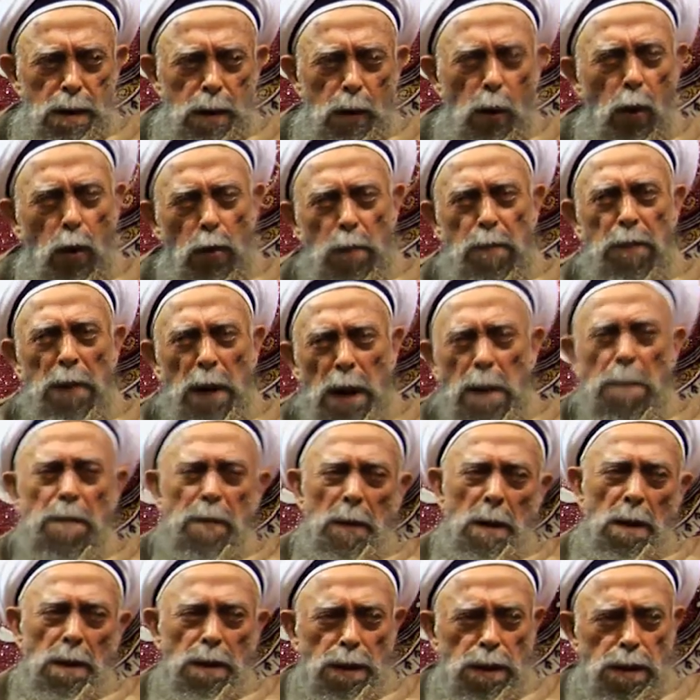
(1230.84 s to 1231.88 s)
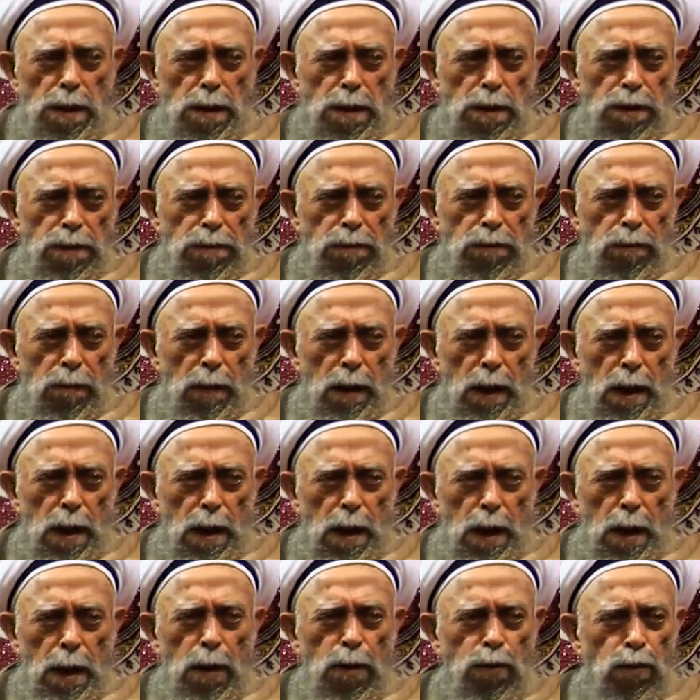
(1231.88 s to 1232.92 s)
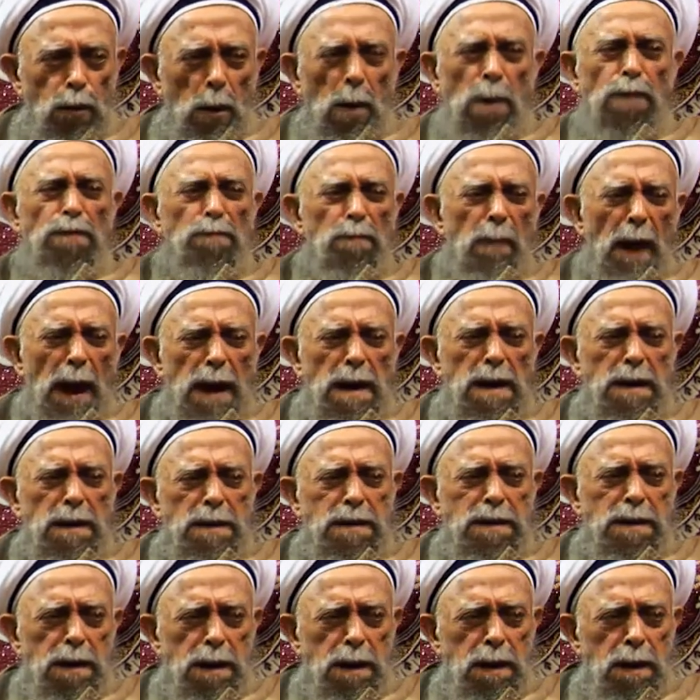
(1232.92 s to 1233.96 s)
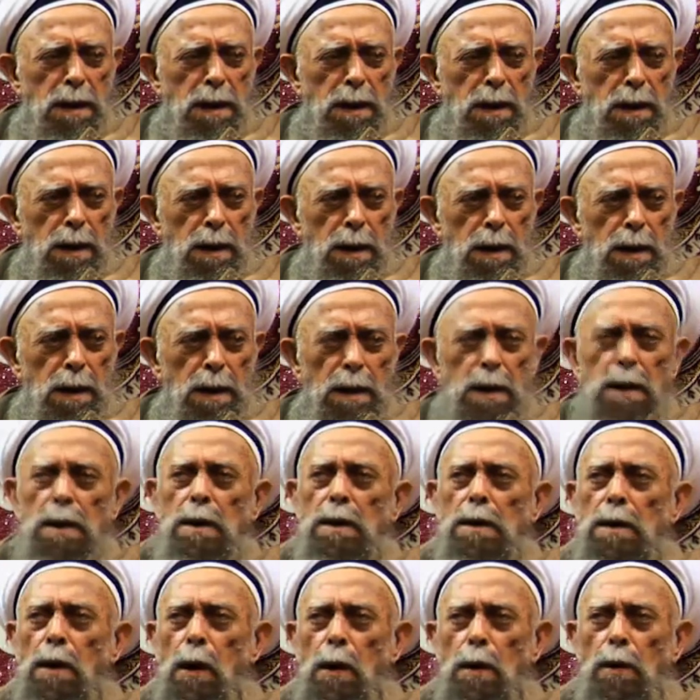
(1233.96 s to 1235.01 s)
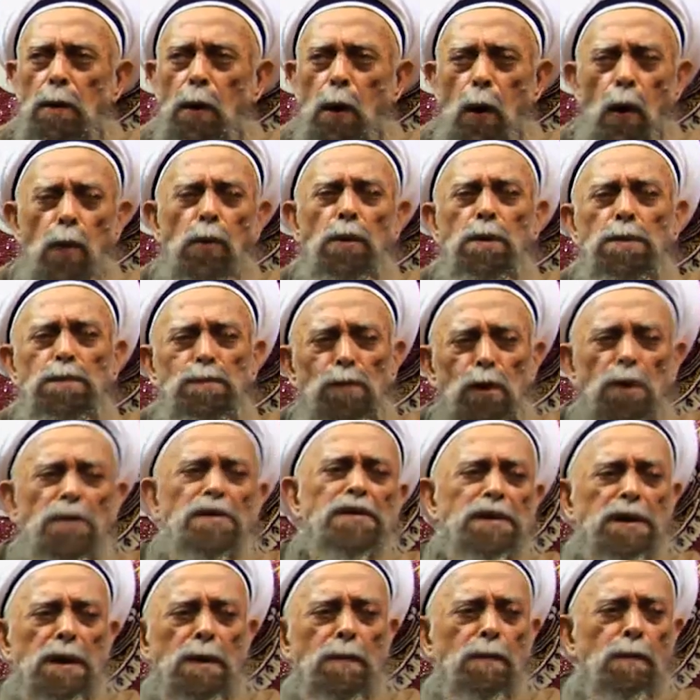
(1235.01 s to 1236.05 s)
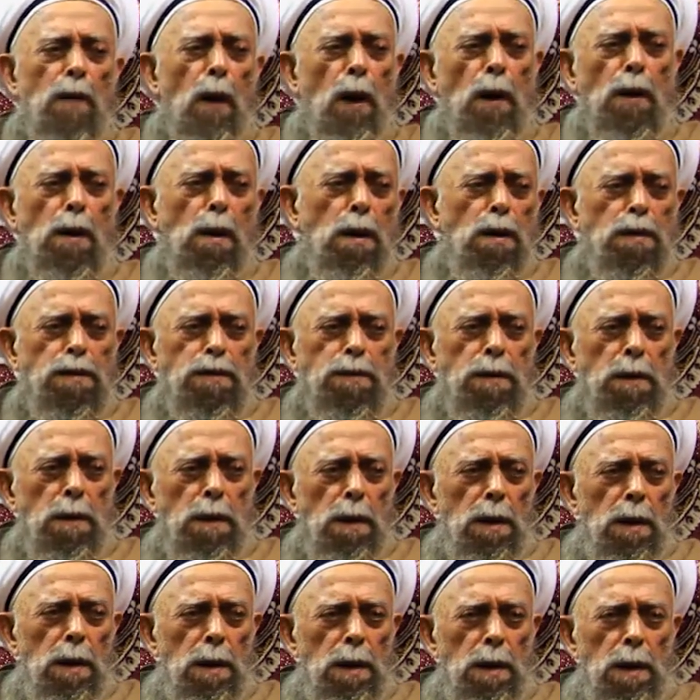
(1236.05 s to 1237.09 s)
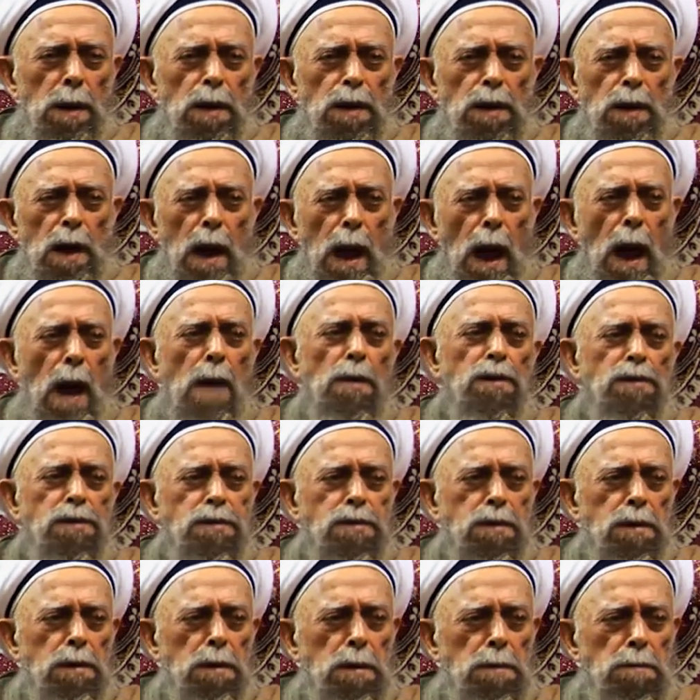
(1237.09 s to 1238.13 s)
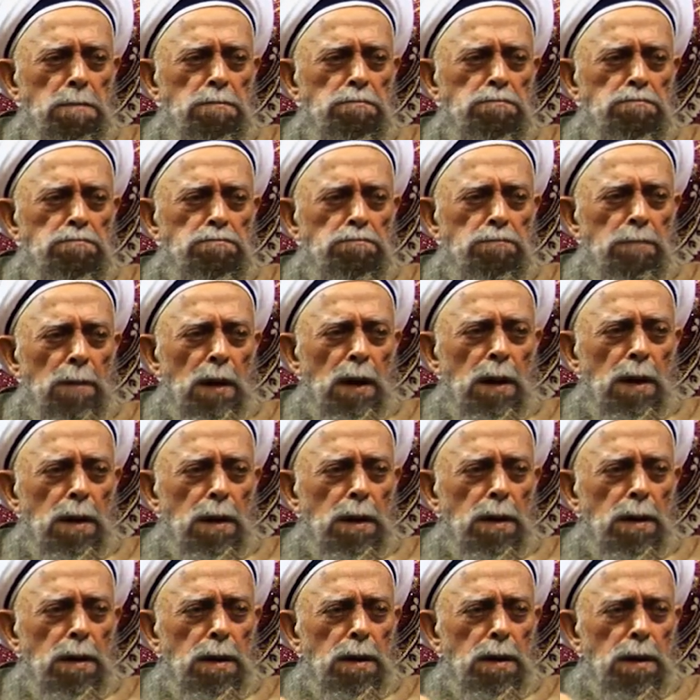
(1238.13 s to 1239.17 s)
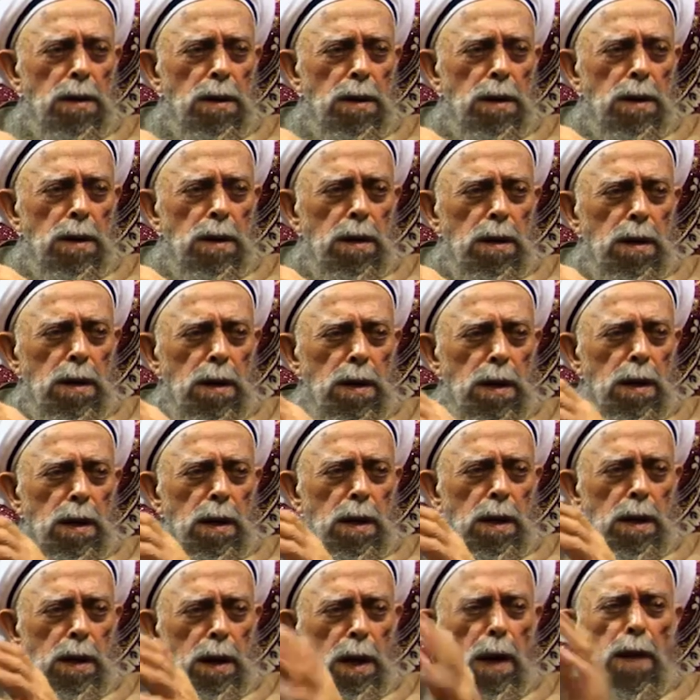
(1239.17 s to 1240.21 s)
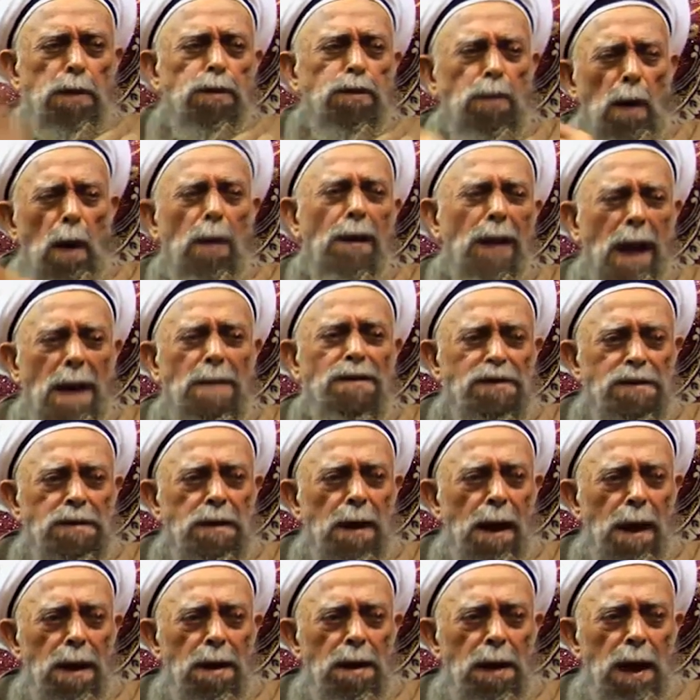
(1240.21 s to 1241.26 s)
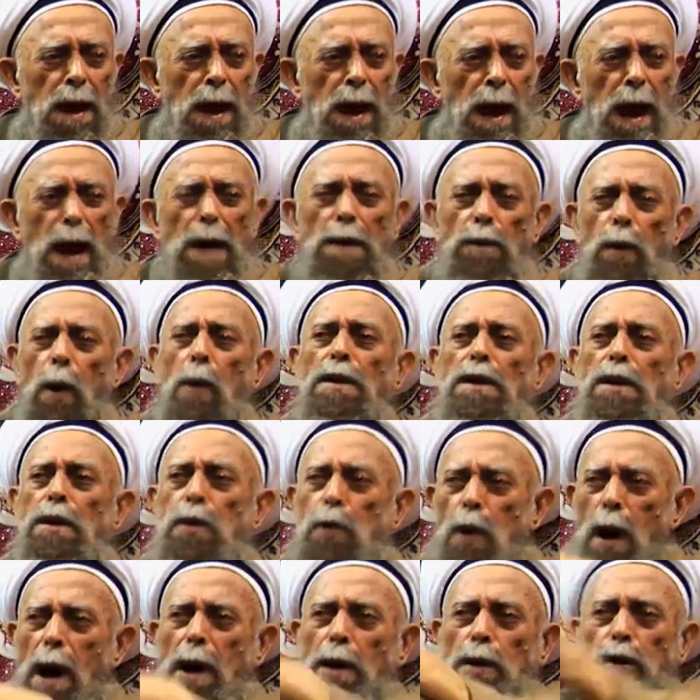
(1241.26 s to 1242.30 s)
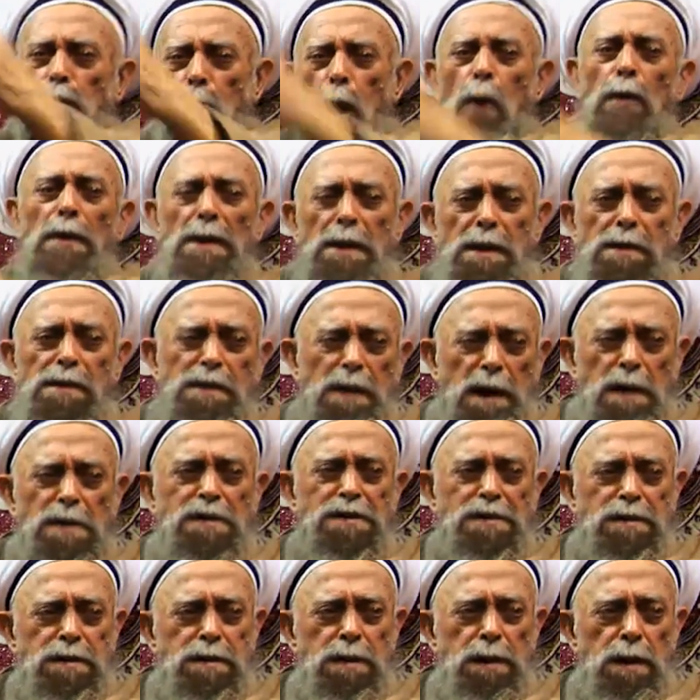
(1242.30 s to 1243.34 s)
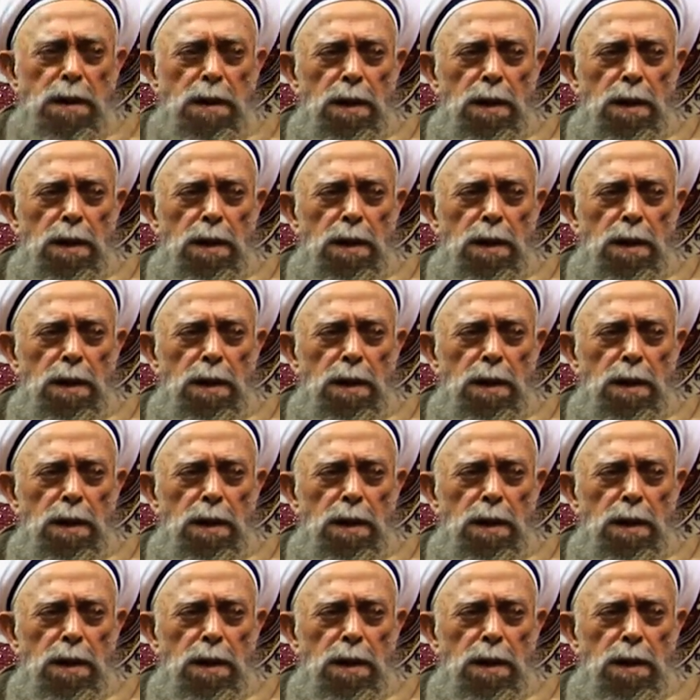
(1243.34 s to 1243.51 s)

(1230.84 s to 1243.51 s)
O people, don't make whole Muslim world as uh, ignorance and only you are knowing this.